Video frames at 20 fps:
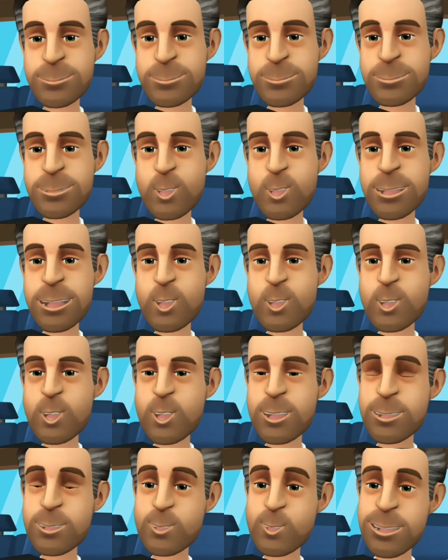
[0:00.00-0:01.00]
Choose your
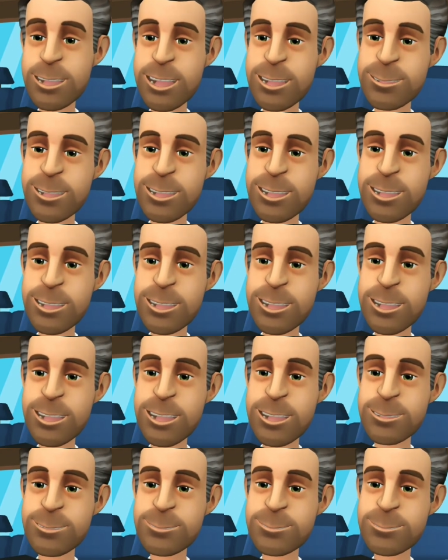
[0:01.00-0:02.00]
Turo Shield
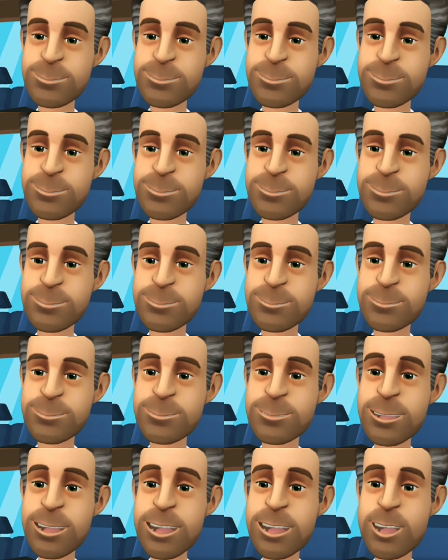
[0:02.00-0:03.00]
protection.
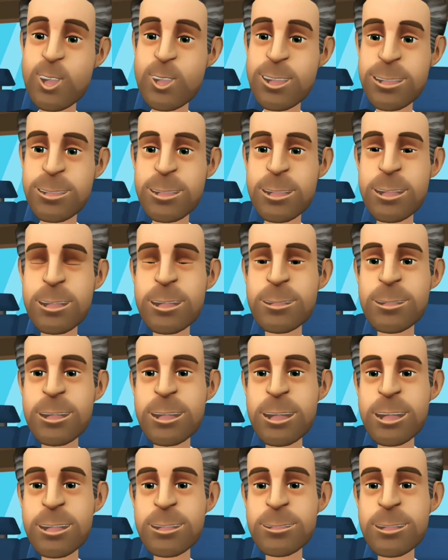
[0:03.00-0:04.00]
Insurance is
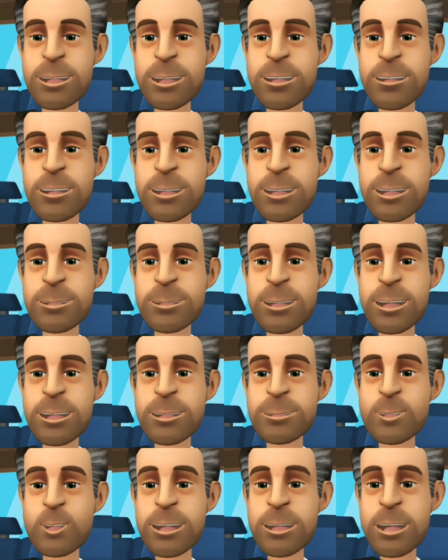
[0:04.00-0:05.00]
something that's
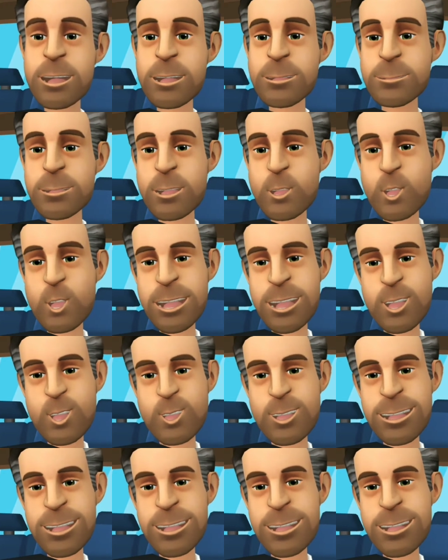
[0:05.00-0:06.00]
unavoidable when it comes to car
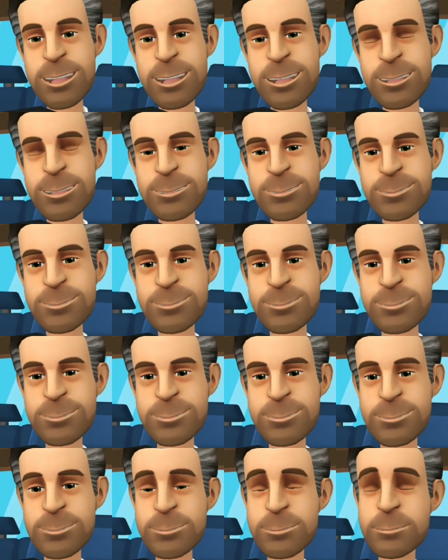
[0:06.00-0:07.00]
rentals.
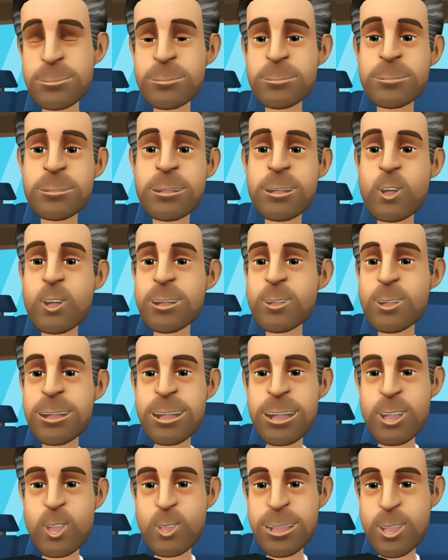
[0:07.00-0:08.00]
Turo
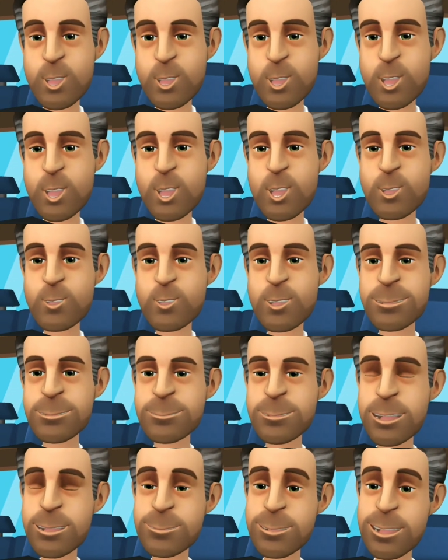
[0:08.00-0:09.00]
allows you to choose from
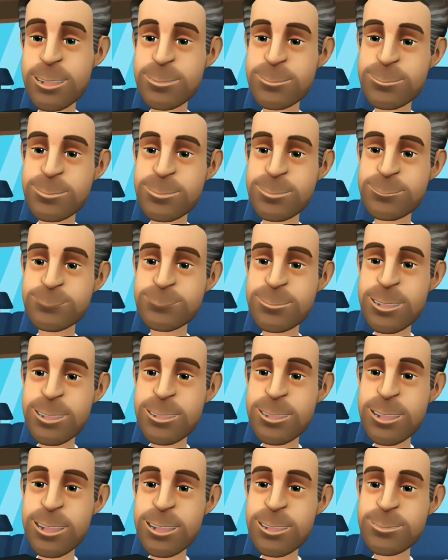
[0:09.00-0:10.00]
premium,
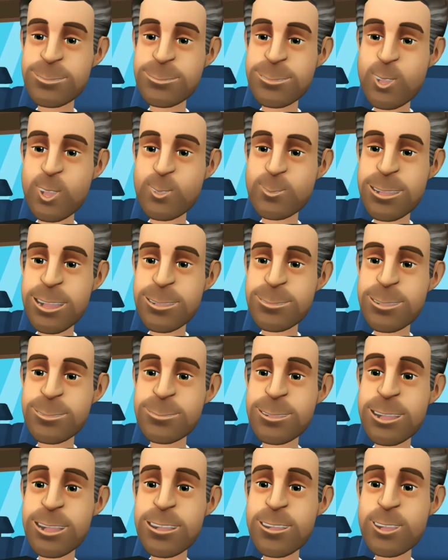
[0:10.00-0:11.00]
basic, or
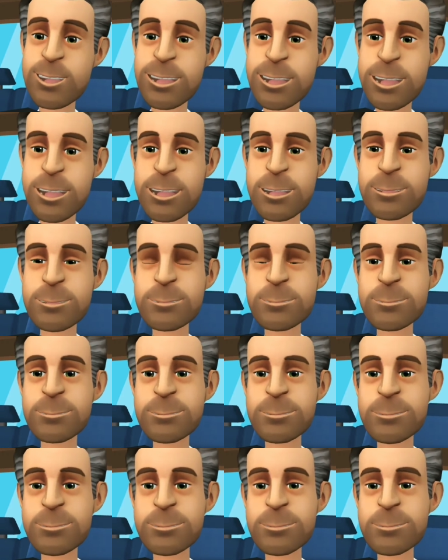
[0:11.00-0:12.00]
minimum coverage,
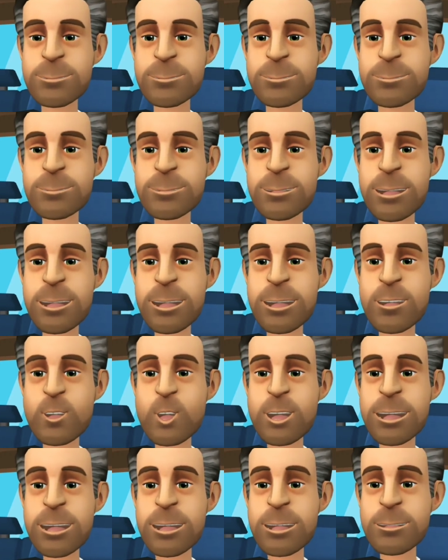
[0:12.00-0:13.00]
each of
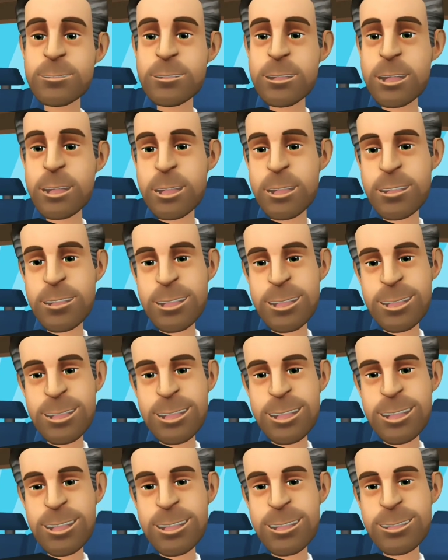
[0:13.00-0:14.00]
which has varying
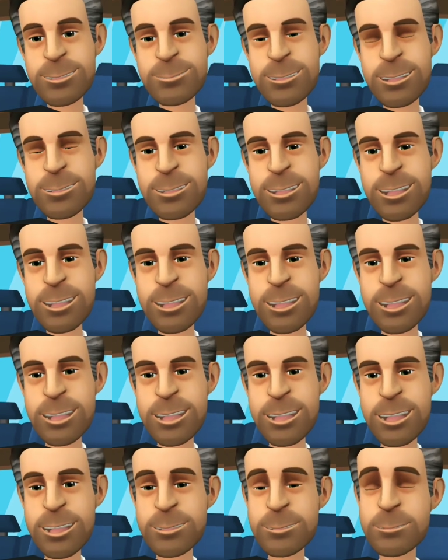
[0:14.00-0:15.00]
physical damage
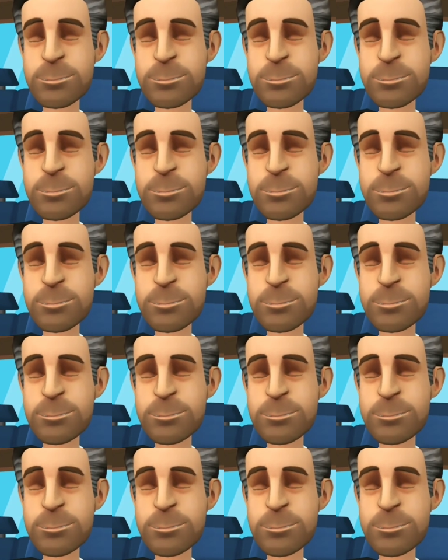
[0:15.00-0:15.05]
protection.